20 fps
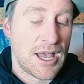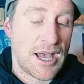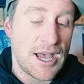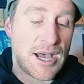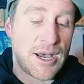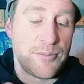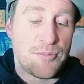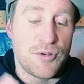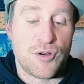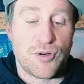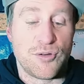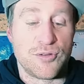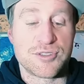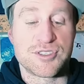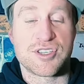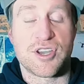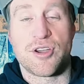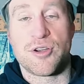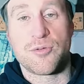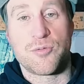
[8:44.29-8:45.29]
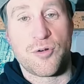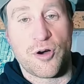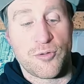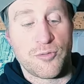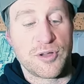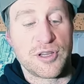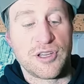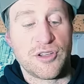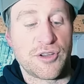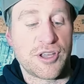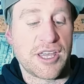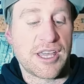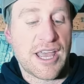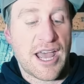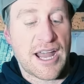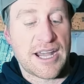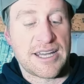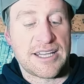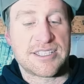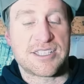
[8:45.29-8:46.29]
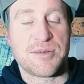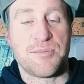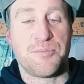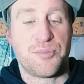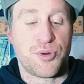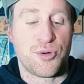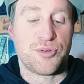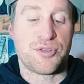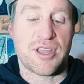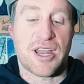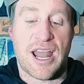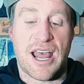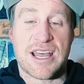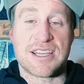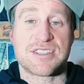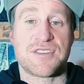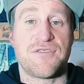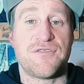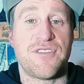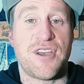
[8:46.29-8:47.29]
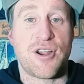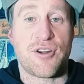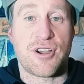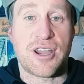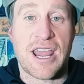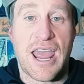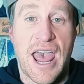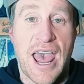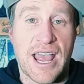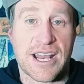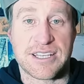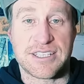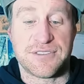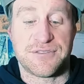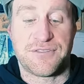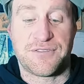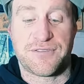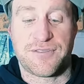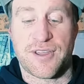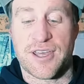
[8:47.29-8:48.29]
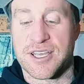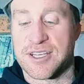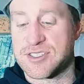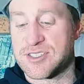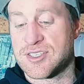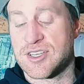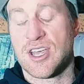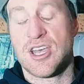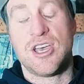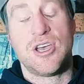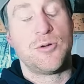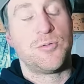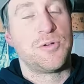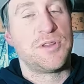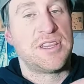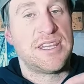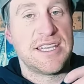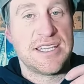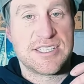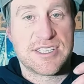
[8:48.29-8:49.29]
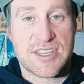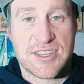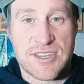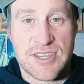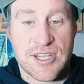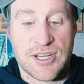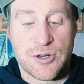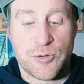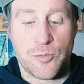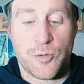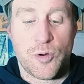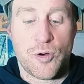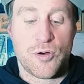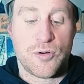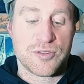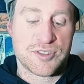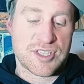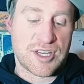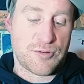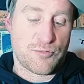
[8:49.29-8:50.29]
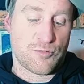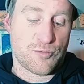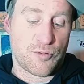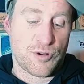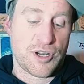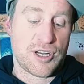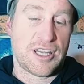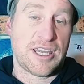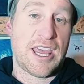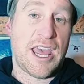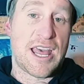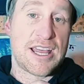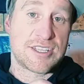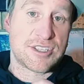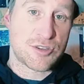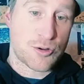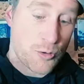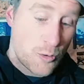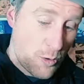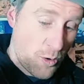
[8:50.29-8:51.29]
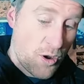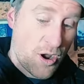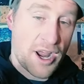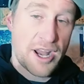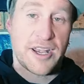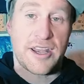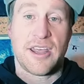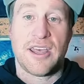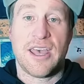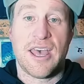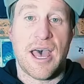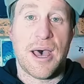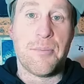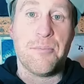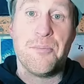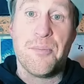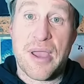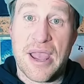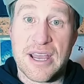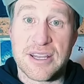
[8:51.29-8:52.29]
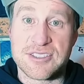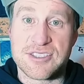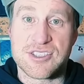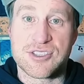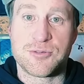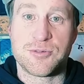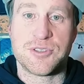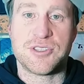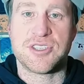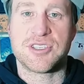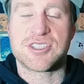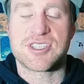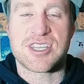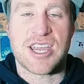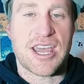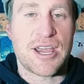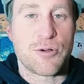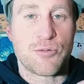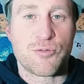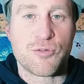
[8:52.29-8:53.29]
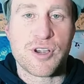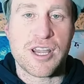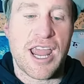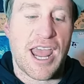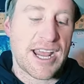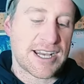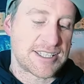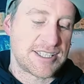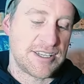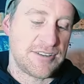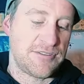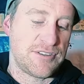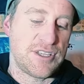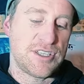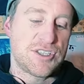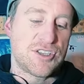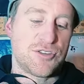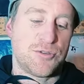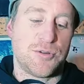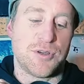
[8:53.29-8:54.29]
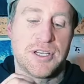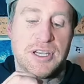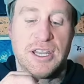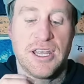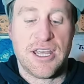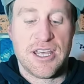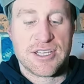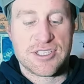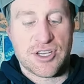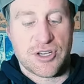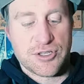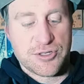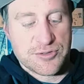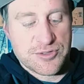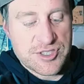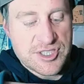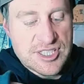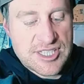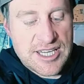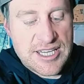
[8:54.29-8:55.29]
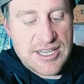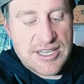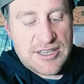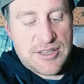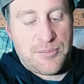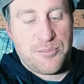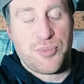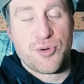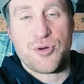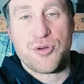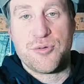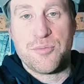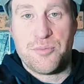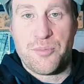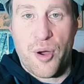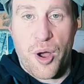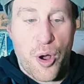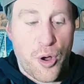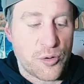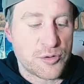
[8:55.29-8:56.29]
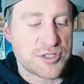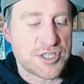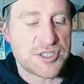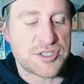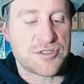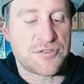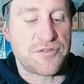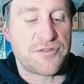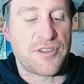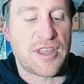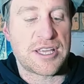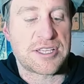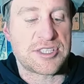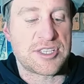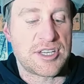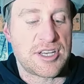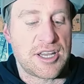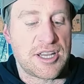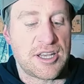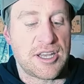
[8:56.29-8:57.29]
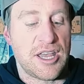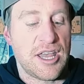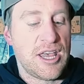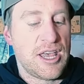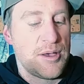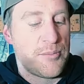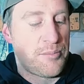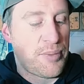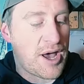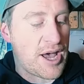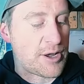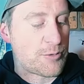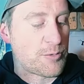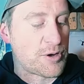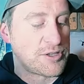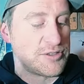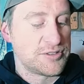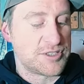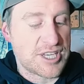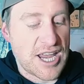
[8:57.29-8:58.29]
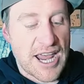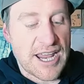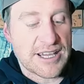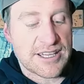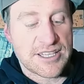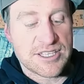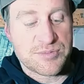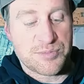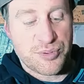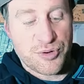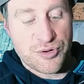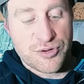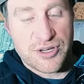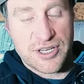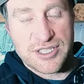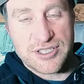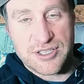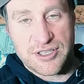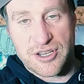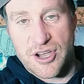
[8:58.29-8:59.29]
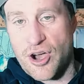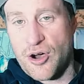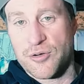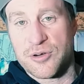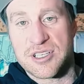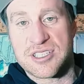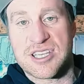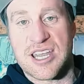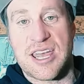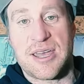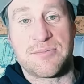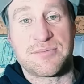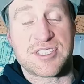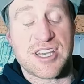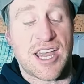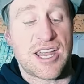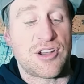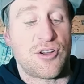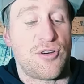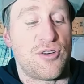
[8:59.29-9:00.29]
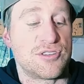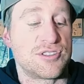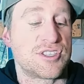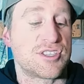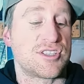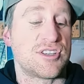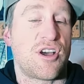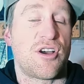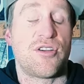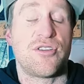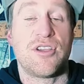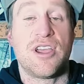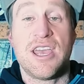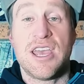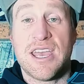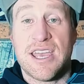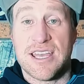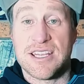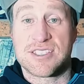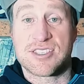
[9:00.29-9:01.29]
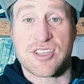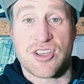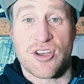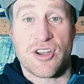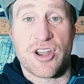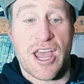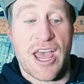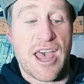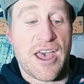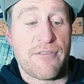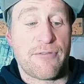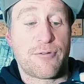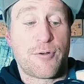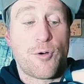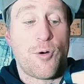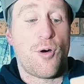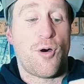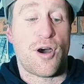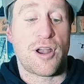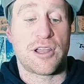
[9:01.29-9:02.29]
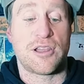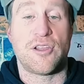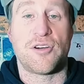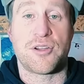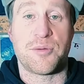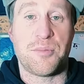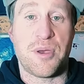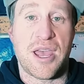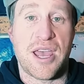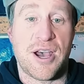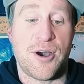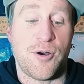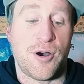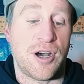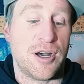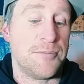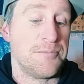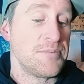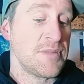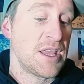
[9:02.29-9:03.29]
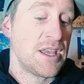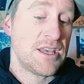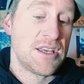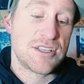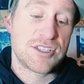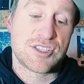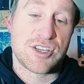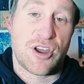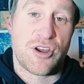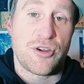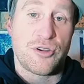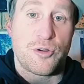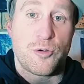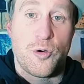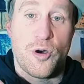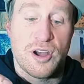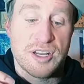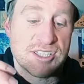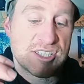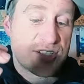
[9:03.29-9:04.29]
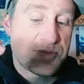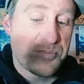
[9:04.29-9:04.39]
Also, what we're looking at, it's a boot that has a very active flex. With these thinner walls, it really has quite a bounce to it. You could say a reactivity to it. So you'll see the boot bulge as you flex in it. But when you take this boot into colder temps and on snow, it's going to have quite a lot of power. So quite